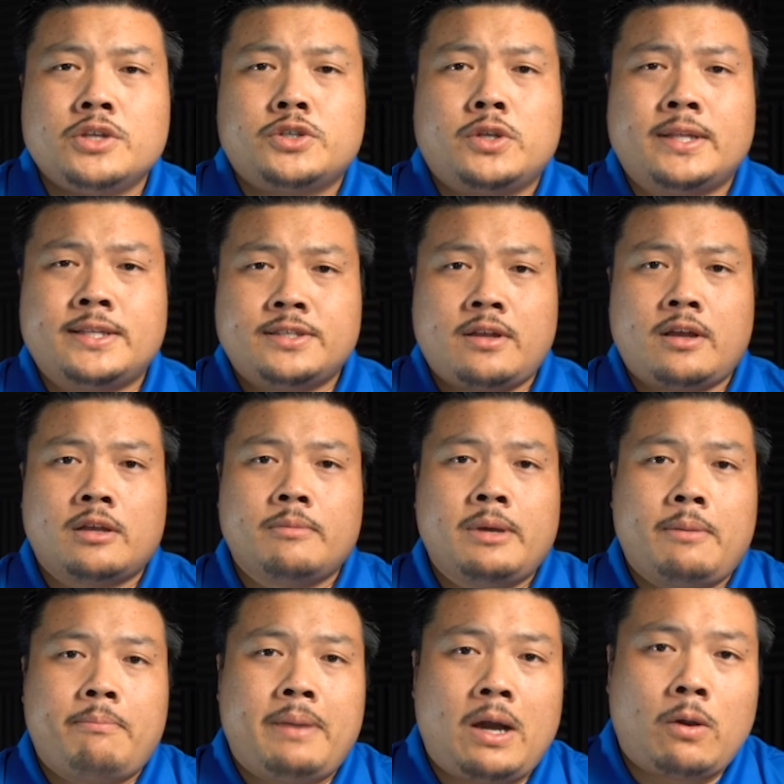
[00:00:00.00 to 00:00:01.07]
Let's talk
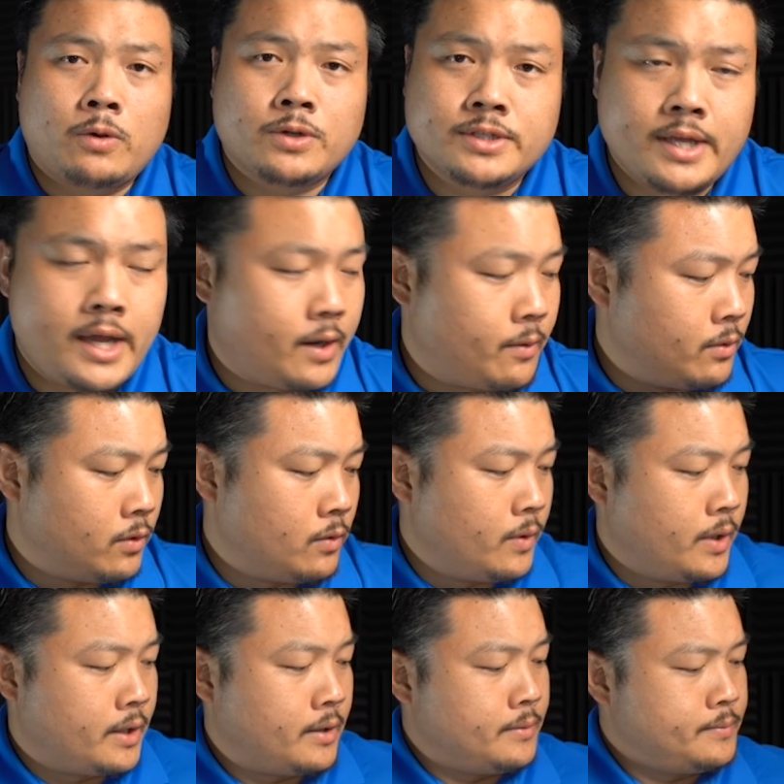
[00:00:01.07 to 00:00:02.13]
about PowerStack real
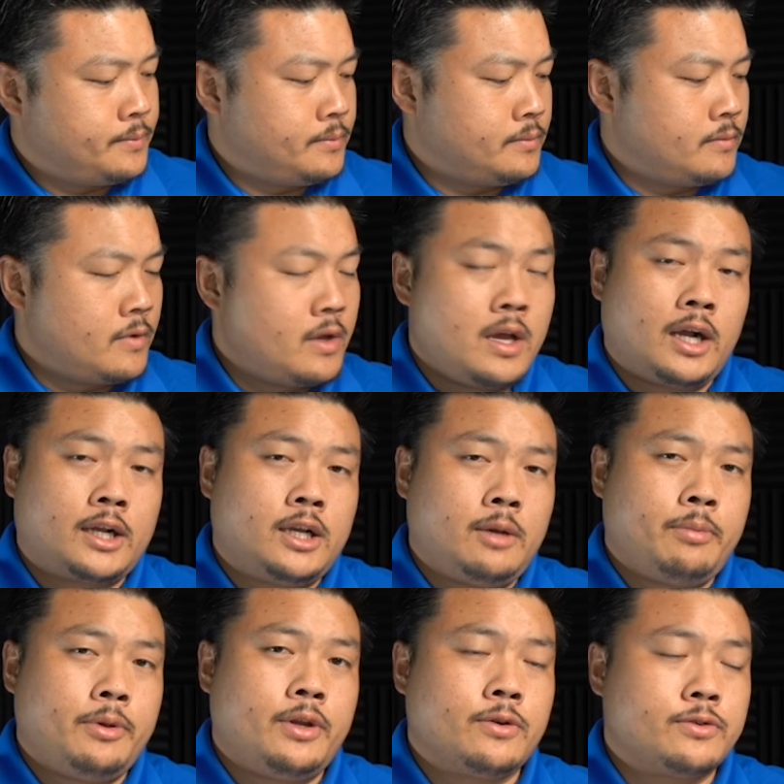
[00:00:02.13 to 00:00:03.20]
quick. A
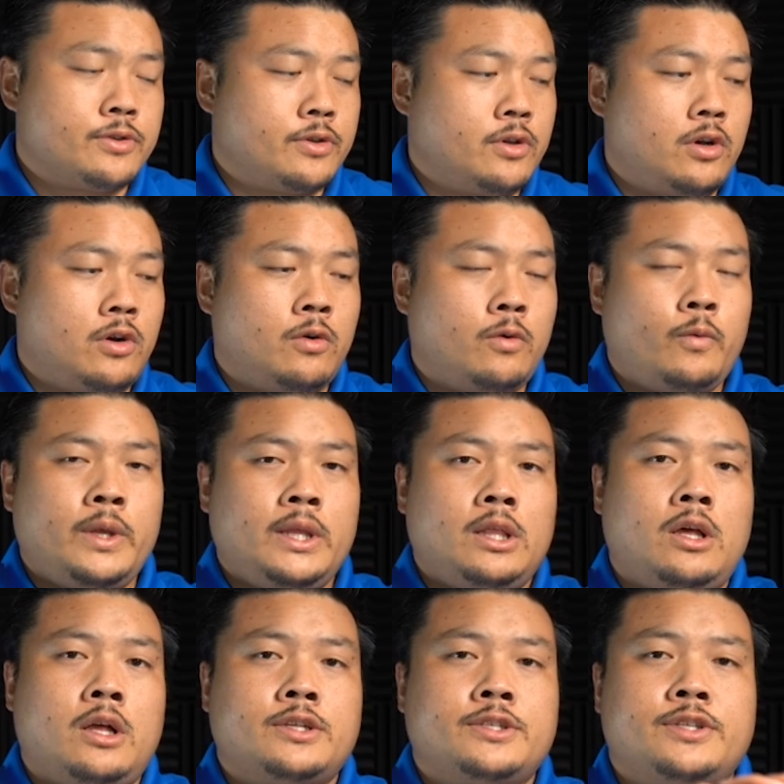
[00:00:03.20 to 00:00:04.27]
couple years ago, we
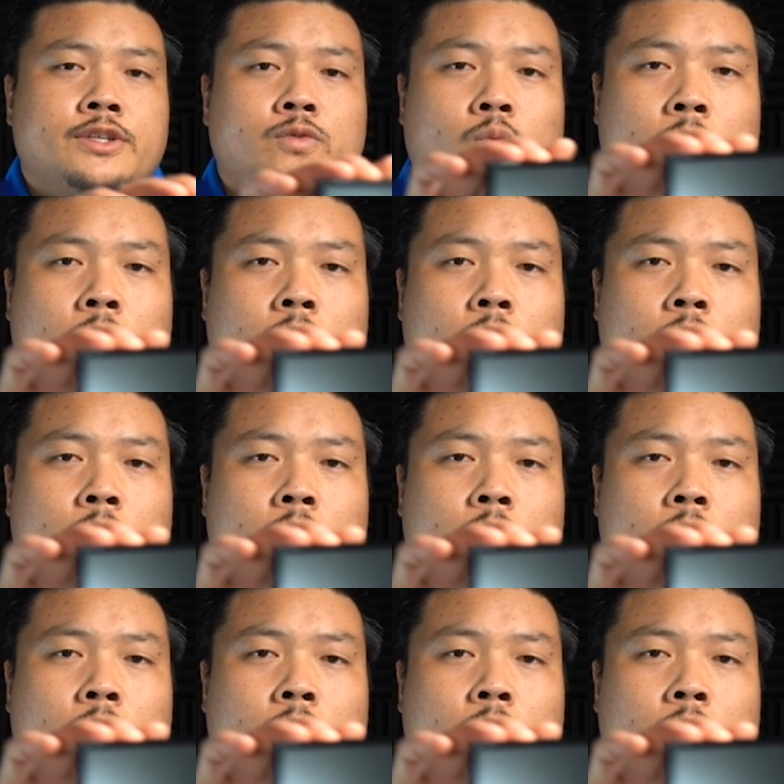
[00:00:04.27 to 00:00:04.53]
launched this